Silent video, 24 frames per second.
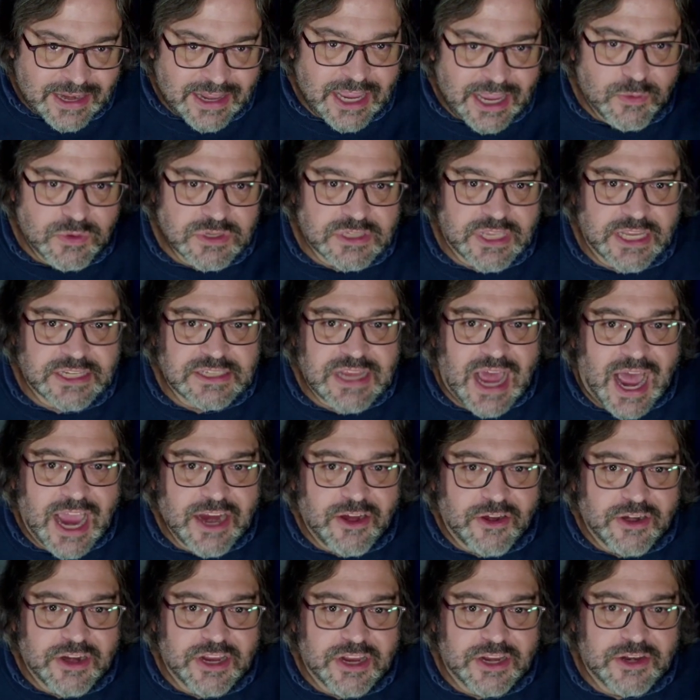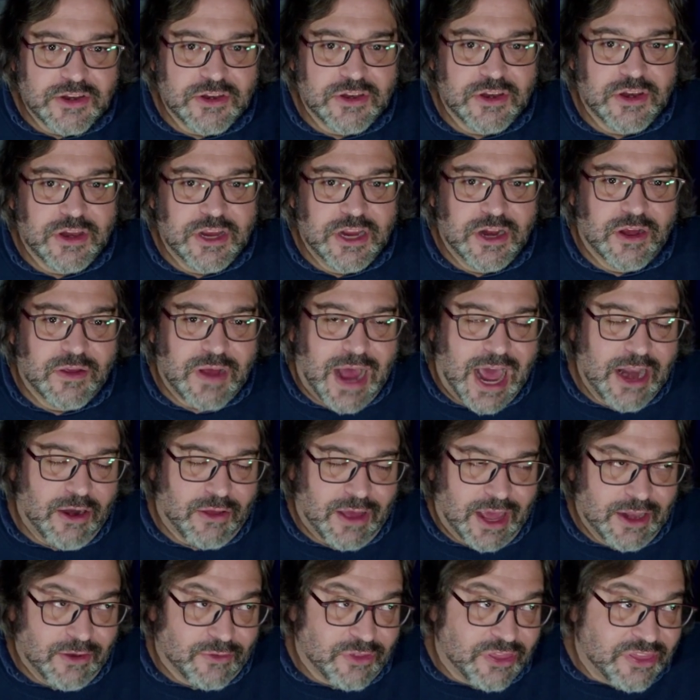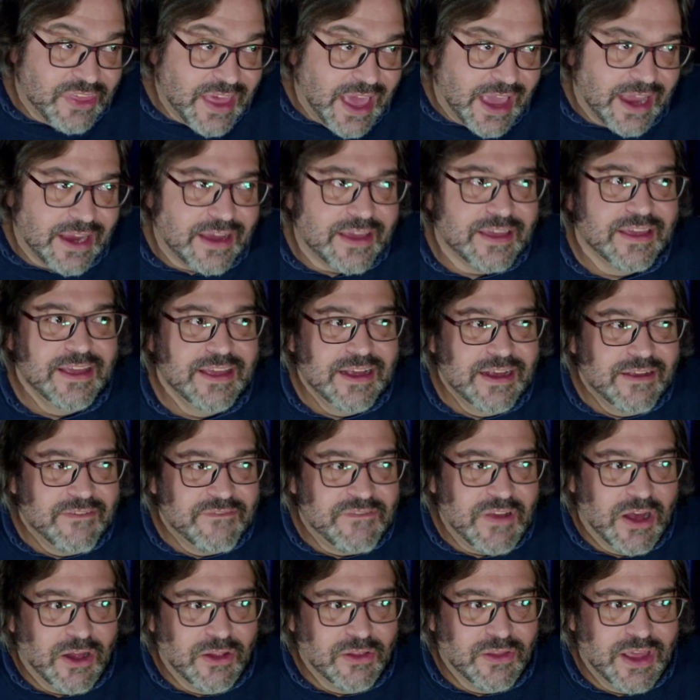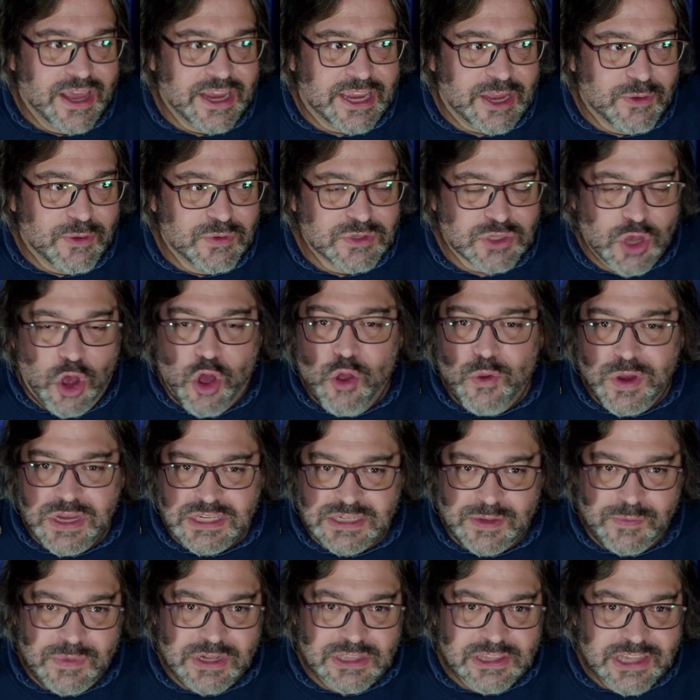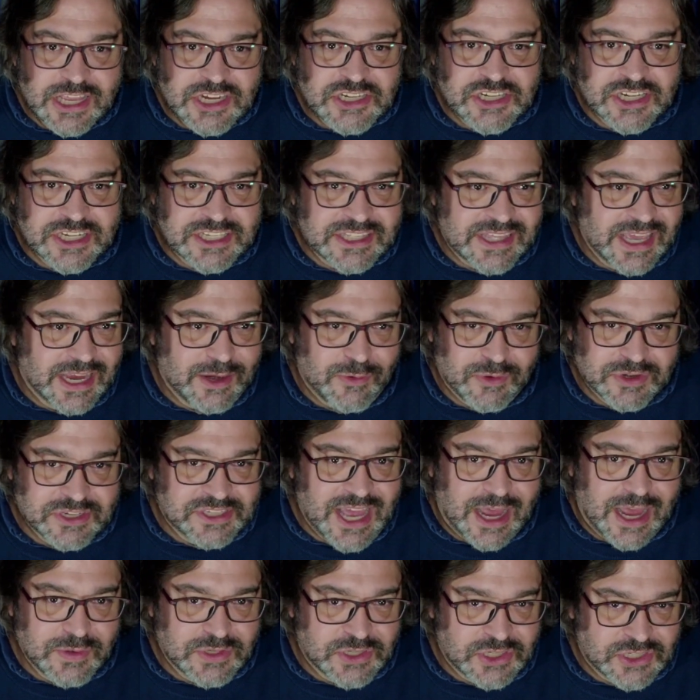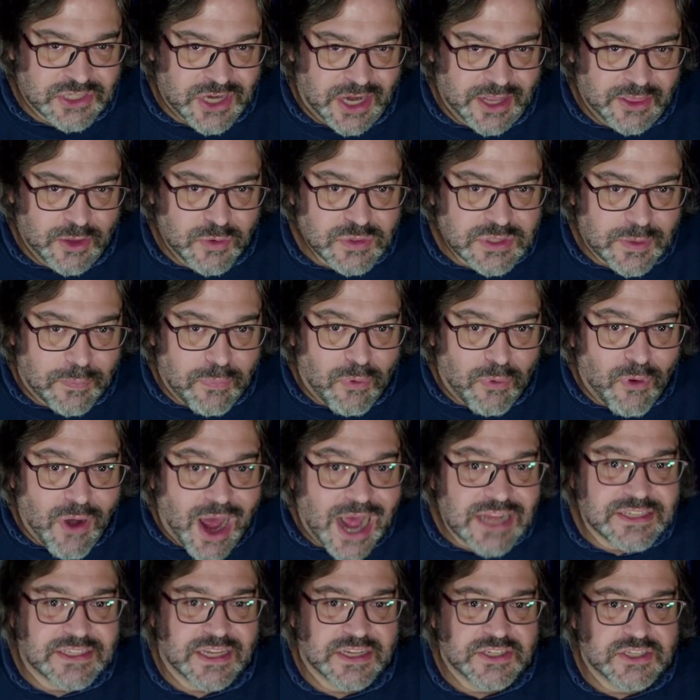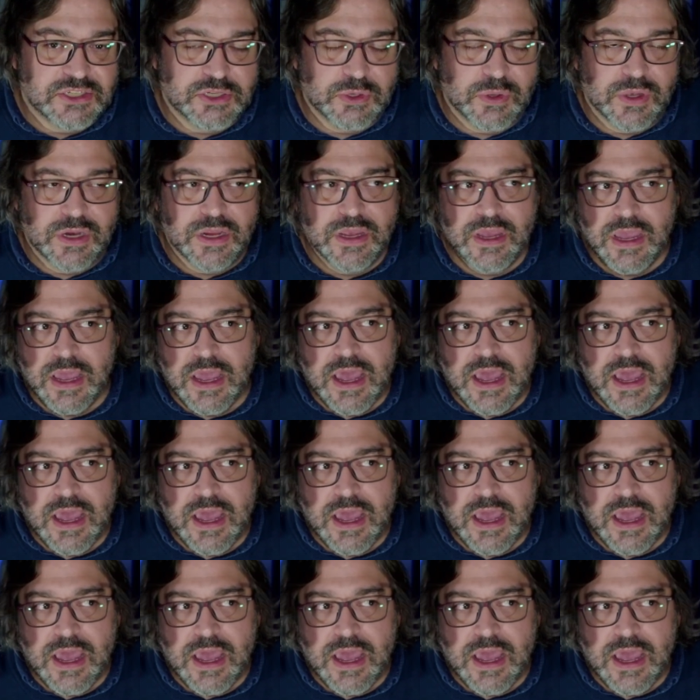It was like Tiger didn't, I don't think, felt like it was always a malicious thing where his dad was just there was a process to it.